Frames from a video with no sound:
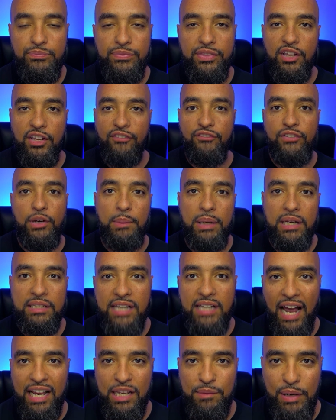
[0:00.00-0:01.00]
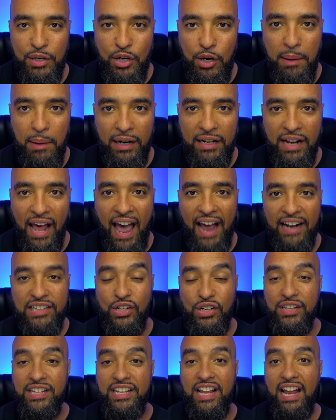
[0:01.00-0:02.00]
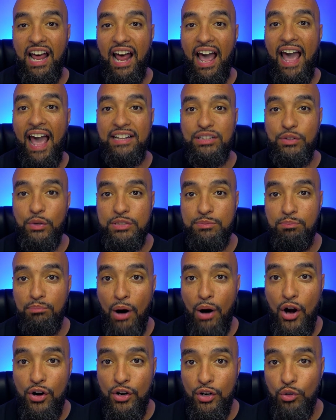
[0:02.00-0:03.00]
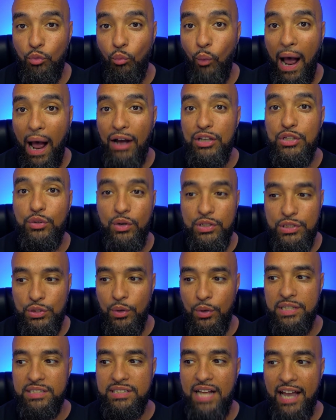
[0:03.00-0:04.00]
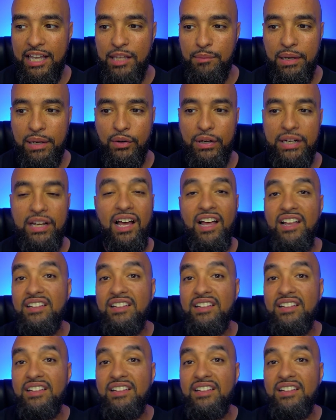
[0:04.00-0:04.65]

you're filming a documentary about an actor, and then that actor is murdered while you were doing the documentary?